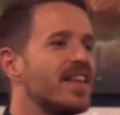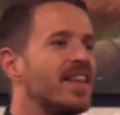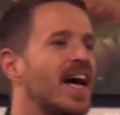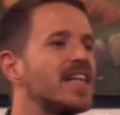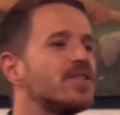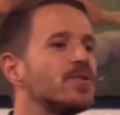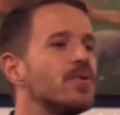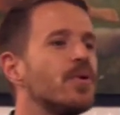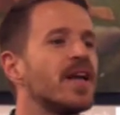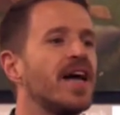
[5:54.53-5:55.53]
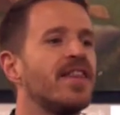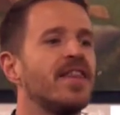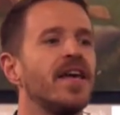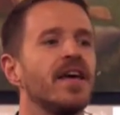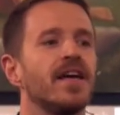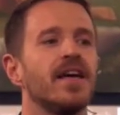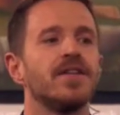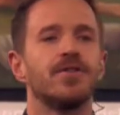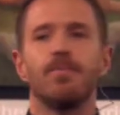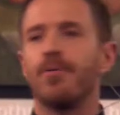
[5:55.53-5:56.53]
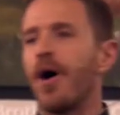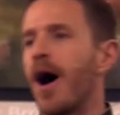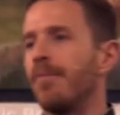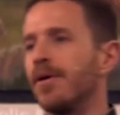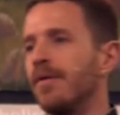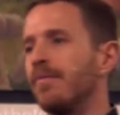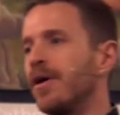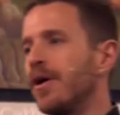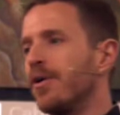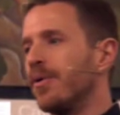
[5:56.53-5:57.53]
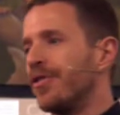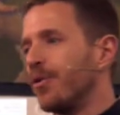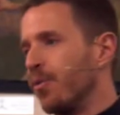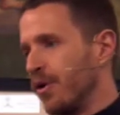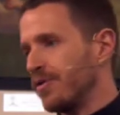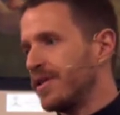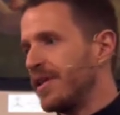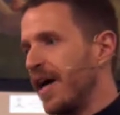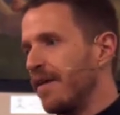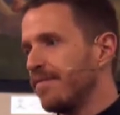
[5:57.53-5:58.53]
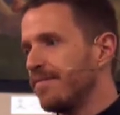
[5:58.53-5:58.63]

That's what I think is the problem with the world today.